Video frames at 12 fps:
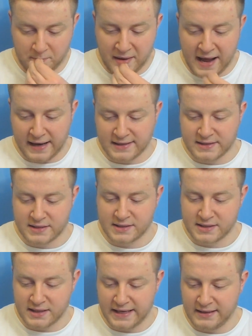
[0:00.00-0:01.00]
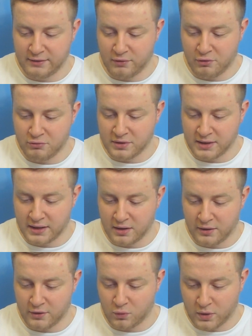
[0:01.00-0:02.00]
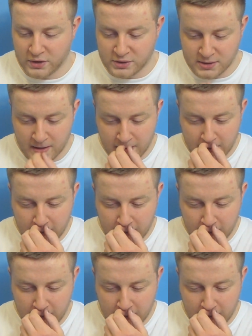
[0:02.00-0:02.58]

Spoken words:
back slightly rounding, in other words,